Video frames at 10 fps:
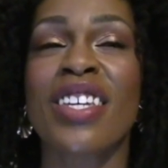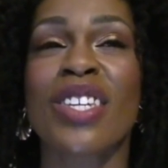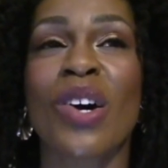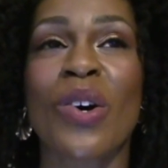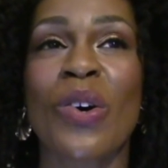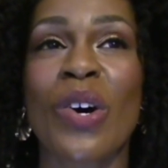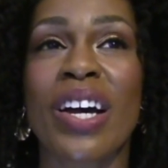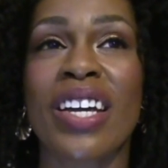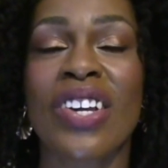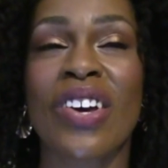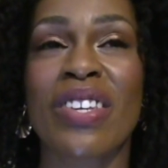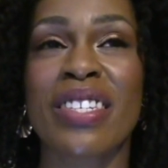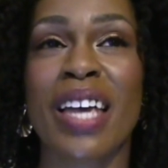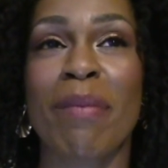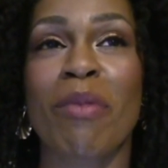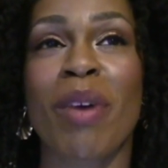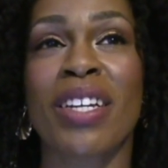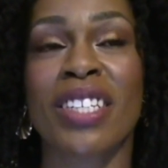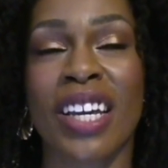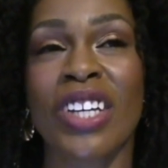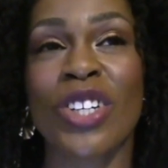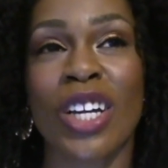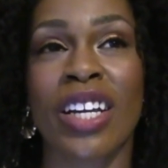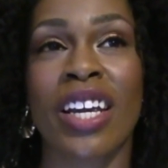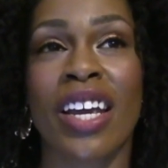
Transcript: So, you know, this type of meditation,